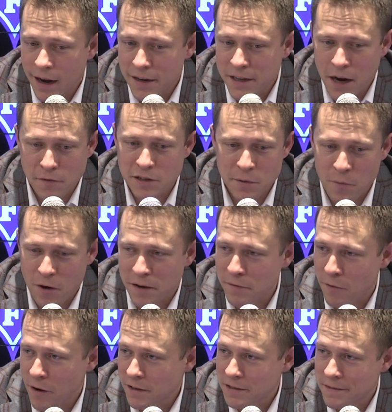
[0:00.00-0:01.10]
Coverage isn't working
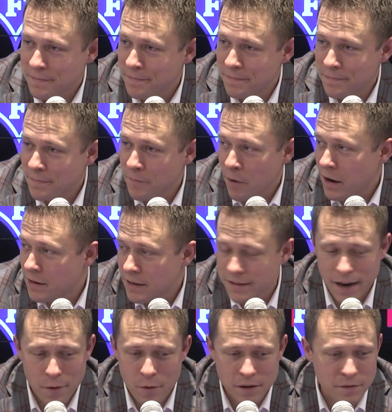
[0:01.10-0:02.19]
for us. Right, it's
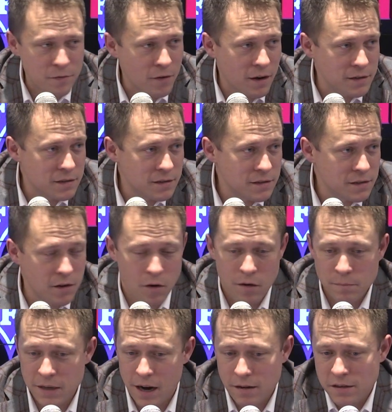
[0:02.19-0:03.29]
not working for us. So
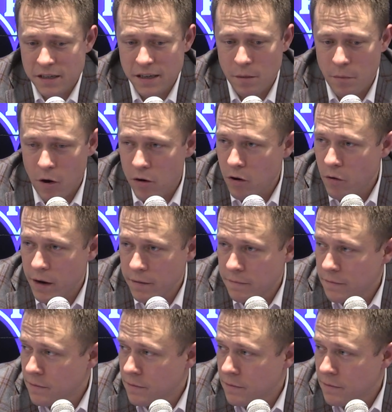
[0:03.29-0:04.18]
I'm tired of seeing the ball go in.